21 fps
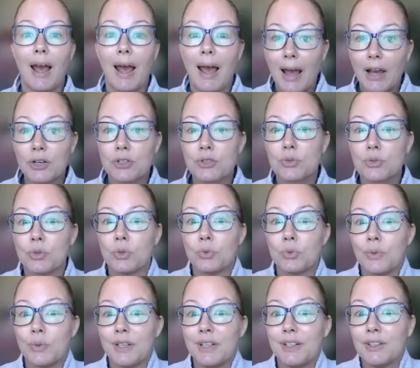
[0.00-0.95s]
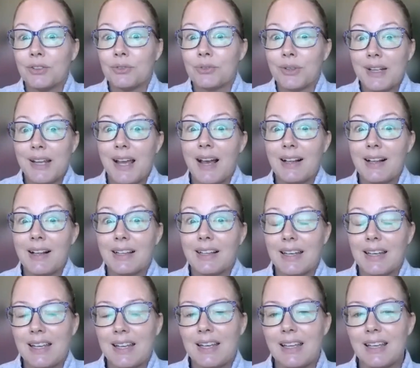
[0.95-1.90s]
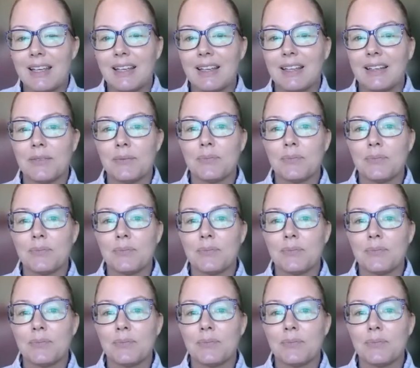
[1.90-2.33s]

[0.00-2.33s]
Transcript: actual real reality